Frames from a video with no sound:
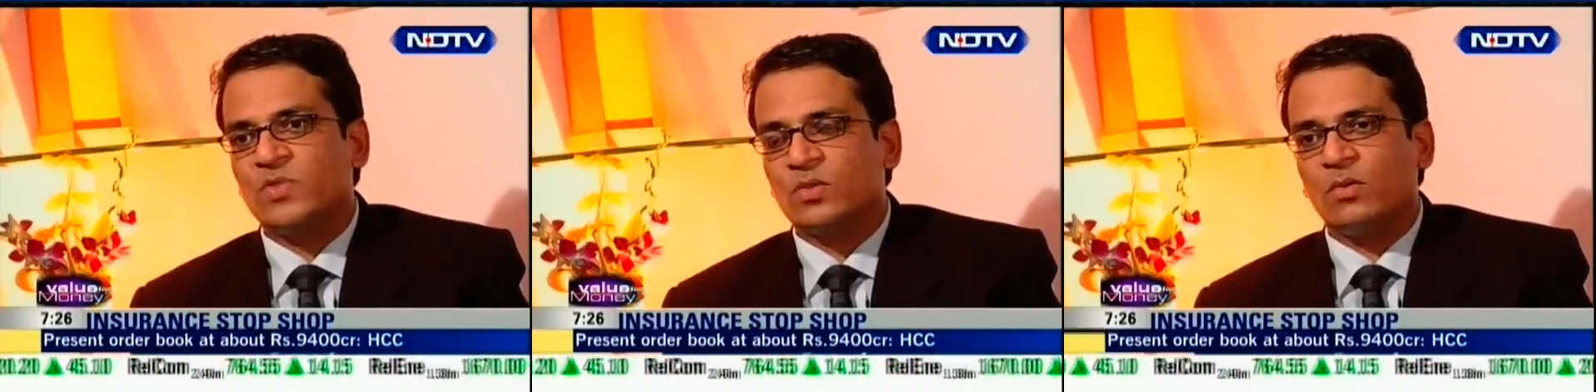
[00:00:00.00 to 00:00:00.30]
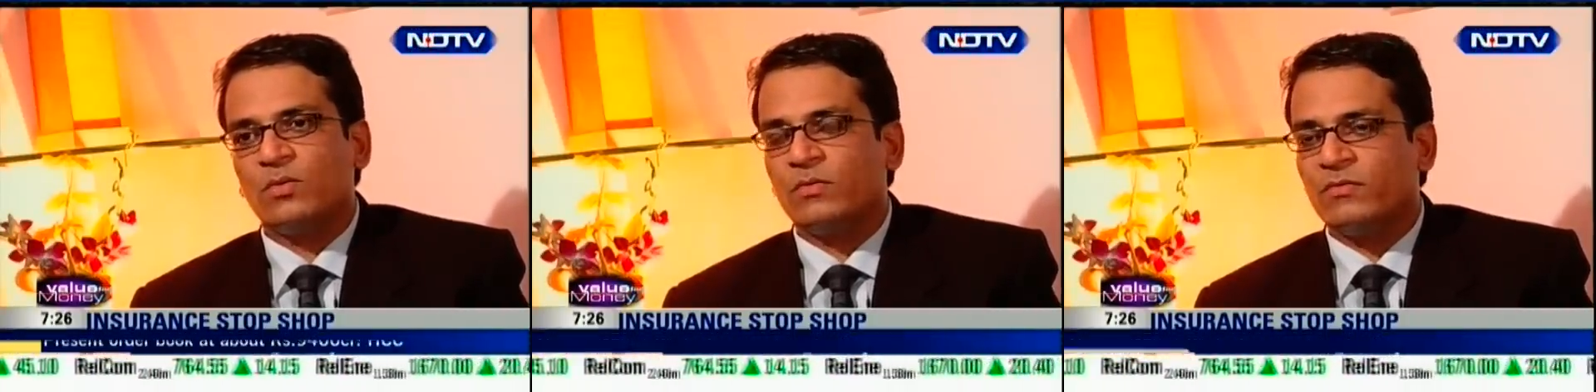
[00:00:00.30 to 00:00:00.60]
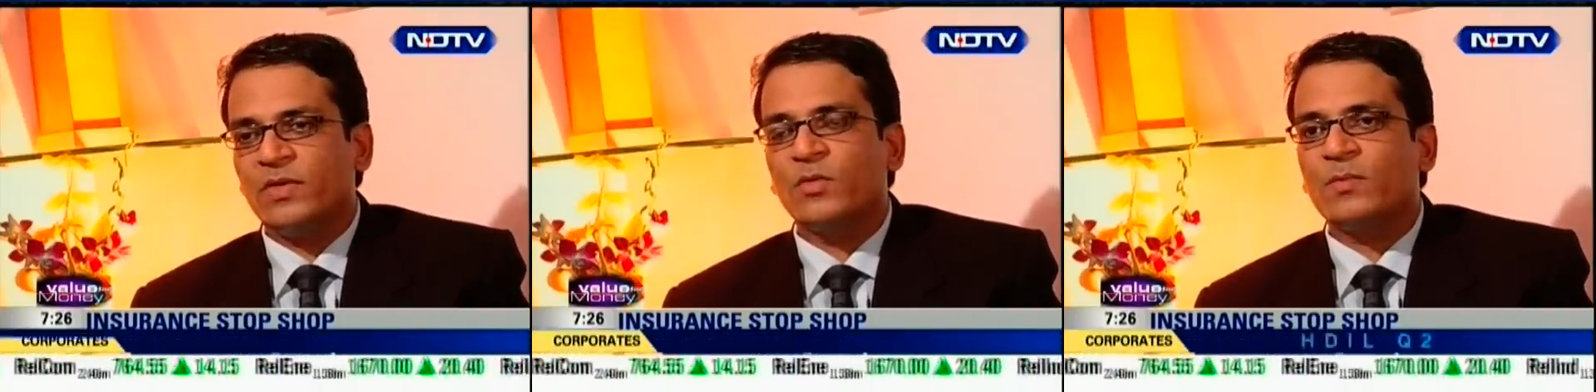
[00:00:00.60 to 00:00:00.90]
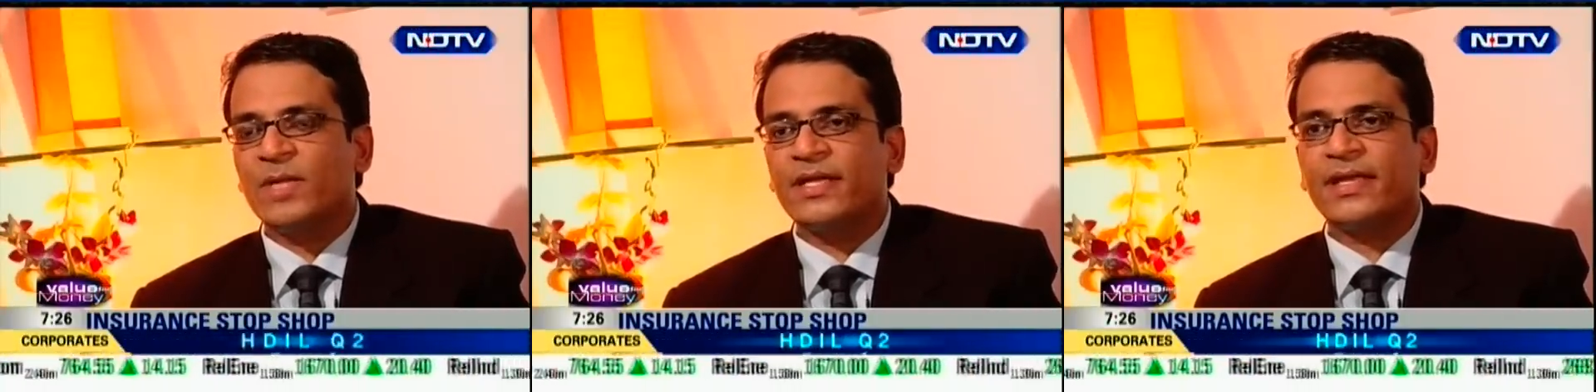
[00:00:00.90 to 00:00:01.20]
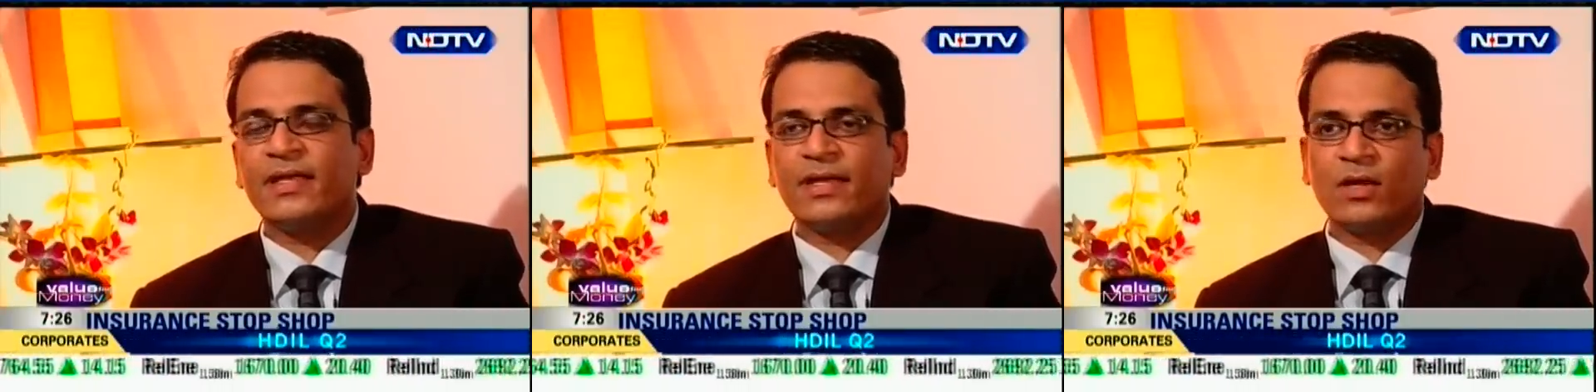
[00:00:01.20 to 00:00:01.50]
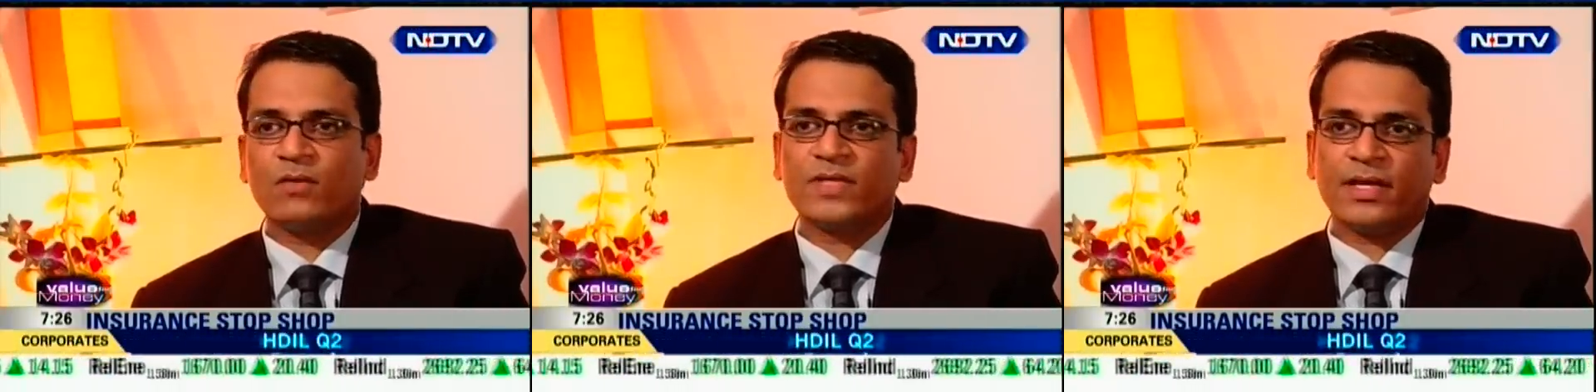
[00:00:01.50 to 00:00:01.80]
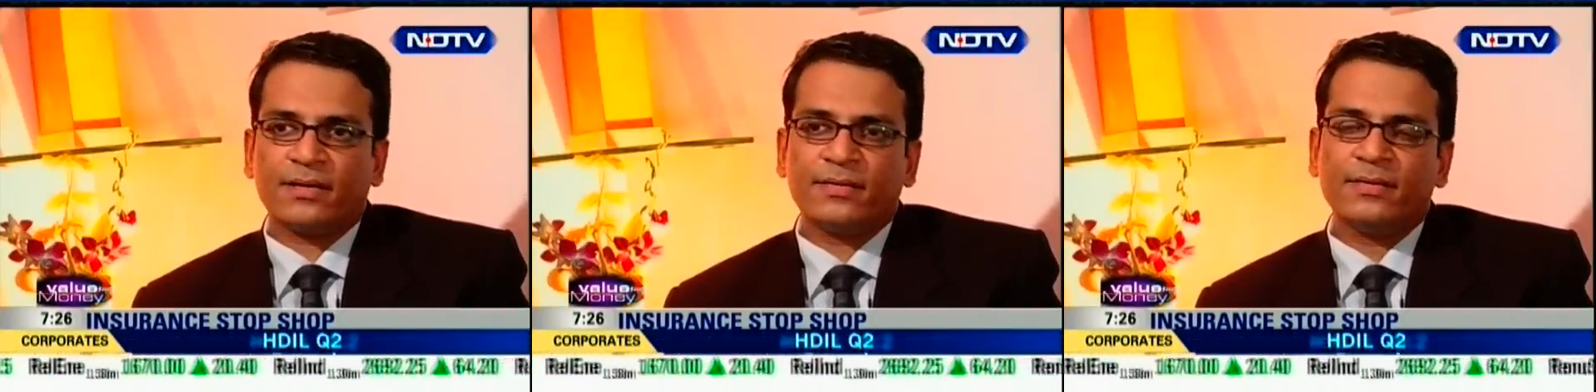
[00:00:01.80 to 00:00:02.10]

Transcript: So we would be taking care of that.